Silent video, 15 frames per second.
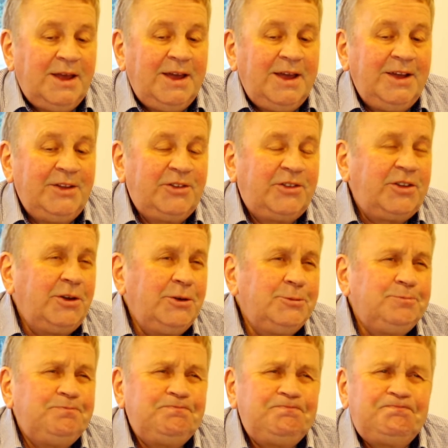And
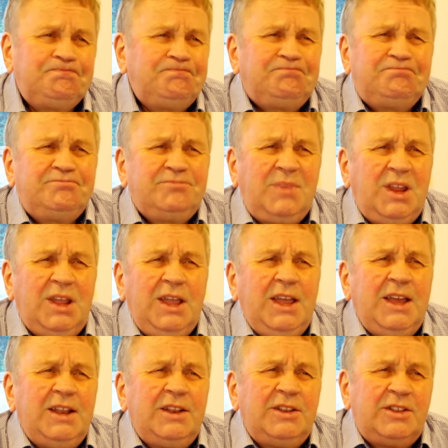so
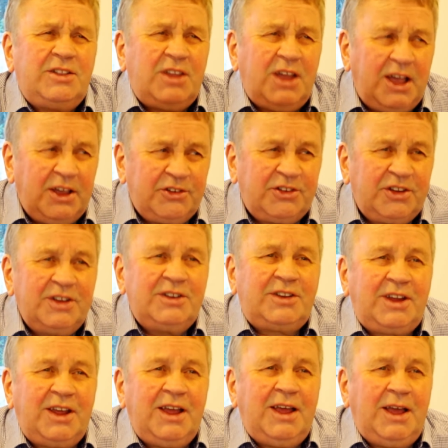it doesn't
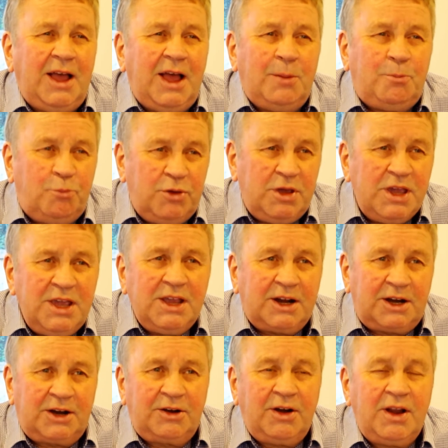
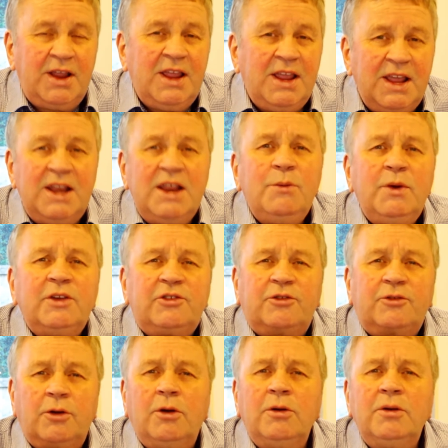appear anywhere
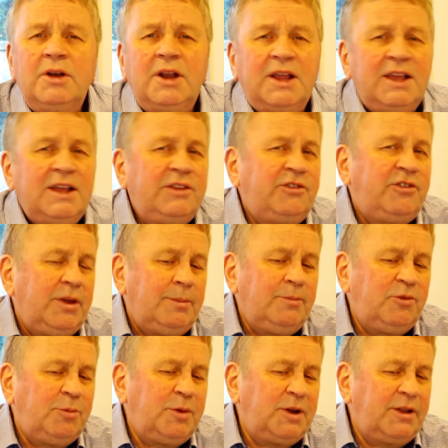strongly, it
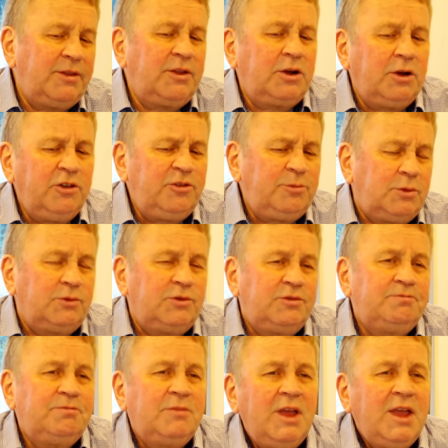seems, but in the Gospels.
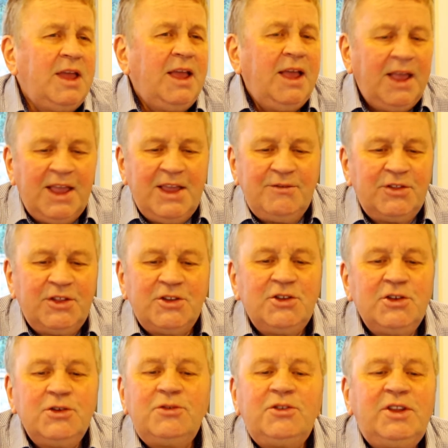Even the
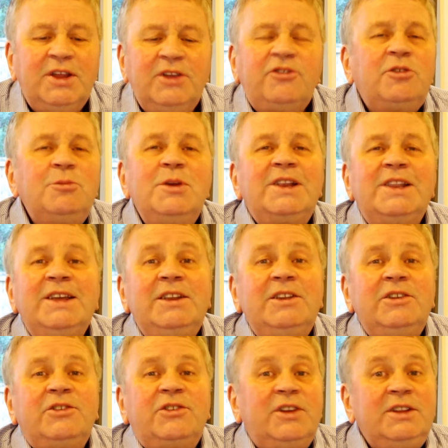New Testament
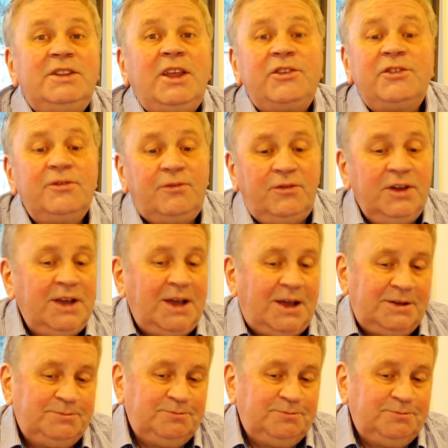letters, it doesn't figure.